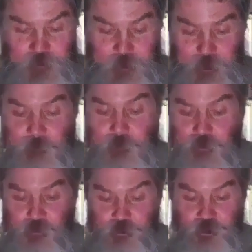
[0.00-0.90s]
And to
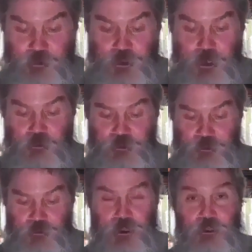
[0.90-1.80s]
be
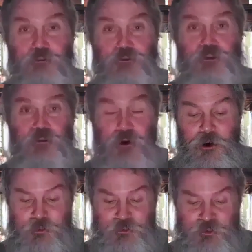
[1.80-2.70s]
presentable, to go
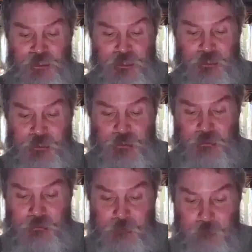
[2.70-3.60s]
to those who
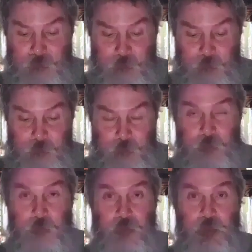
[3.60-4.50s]
are sinning